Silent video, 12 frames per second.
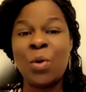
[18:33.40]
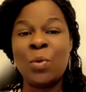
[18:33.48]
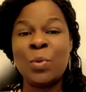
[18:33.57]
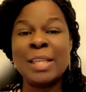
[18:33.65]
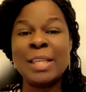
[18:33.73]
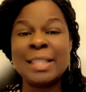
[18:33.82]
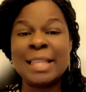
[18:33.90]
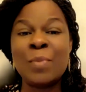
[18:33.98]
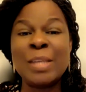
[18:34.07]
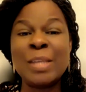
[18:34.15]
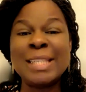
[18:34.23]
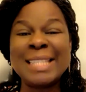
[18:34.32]
we
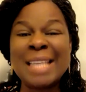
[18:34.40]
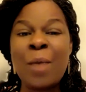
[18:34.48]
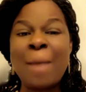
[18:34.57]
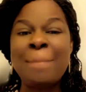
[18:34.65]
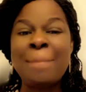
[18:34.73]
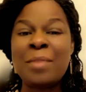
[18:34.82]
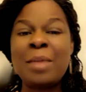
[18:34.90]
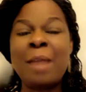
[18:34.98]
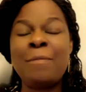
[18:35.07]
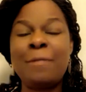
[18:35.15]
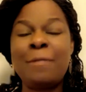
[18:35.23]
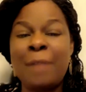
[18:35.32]
see when
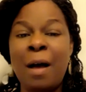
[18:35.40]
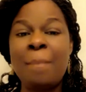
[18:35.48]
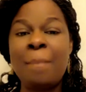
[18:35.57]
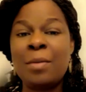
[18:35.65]
Miriam fell.